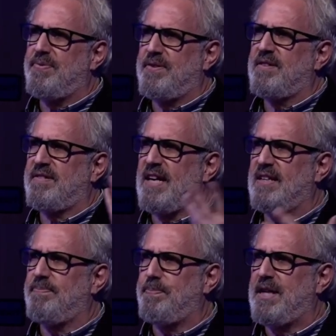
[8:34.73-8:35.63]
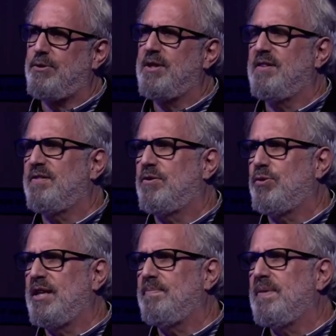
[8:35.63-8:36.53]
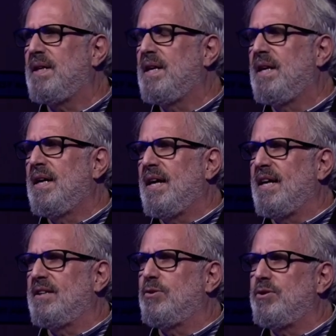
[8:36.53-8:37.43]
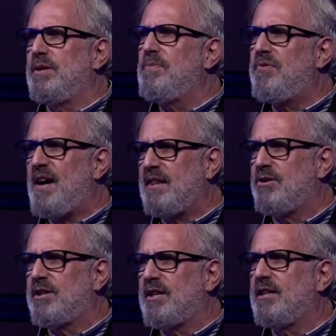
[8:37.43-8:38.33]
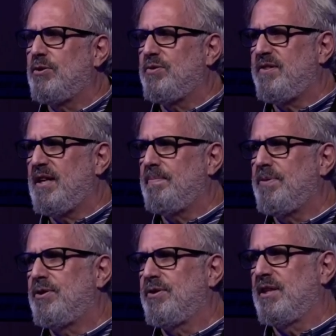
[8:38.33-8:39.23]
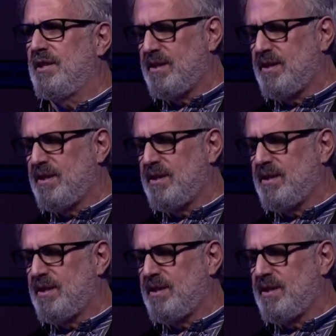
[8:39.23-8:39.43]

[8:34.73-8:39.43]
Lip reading: the son appeared in his dream and told him, "Father, can't you see I'm burning?"